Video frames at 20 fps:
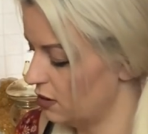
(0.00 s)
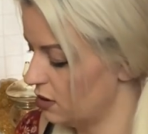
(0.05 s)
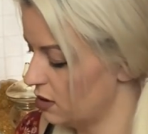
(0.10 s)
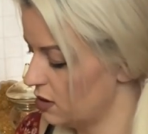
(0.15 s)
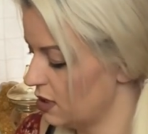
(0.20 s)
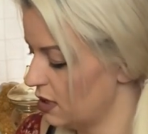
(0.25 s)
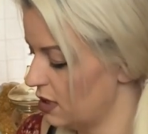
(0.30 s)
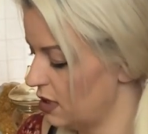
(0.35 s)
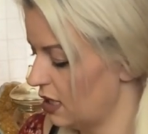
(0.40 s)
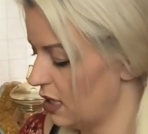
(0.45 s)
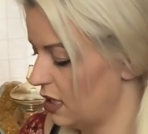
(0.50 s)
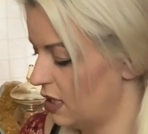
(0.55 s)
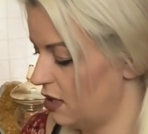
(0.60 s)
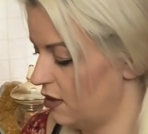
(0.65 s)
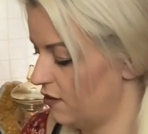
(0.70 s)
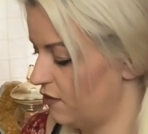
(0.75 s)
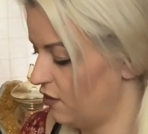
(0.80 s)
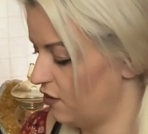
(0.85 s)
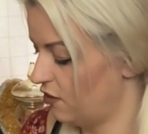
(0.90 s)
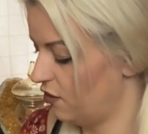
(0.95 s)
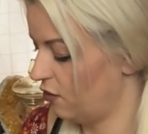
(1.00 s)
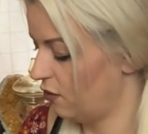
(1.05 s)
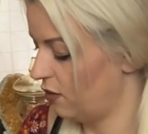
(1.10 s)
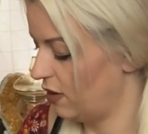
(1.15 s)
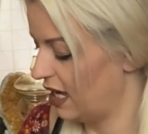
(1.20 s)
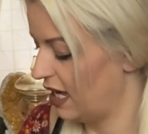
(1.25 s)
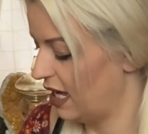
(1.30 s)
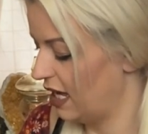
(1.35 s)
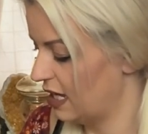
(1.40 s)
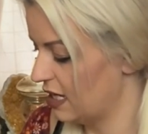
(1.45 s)
Just going to get another
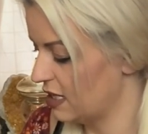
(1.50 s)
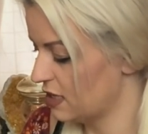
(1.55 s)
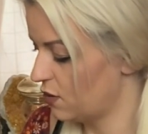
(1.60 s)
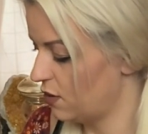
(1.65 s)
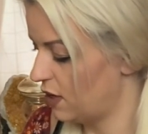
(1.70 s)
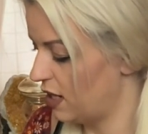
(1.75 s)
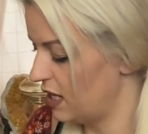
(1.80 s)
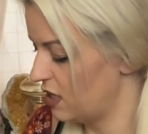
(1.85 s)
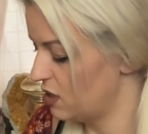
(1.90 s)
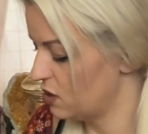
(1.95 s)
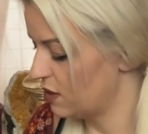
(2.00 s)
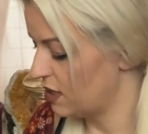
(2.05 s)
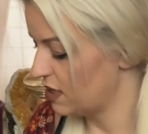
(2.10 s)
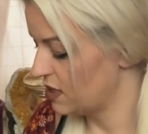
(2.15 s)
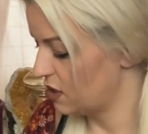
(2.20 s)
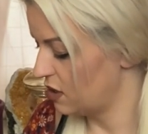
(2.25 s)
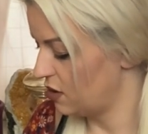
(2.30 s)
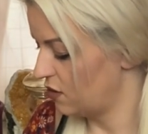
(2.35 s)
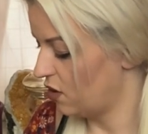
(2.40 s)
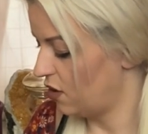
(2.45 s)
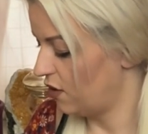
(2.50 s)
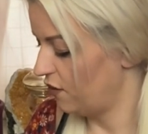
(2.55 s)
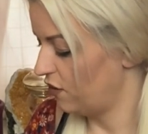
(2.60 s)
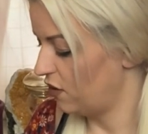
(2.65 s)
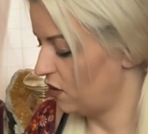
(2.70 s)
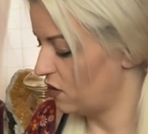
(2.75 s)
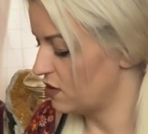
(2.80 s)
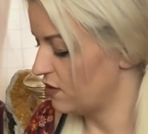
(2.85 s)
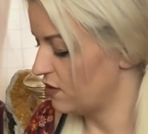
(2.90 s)
3. It's quite interesting, you've got a few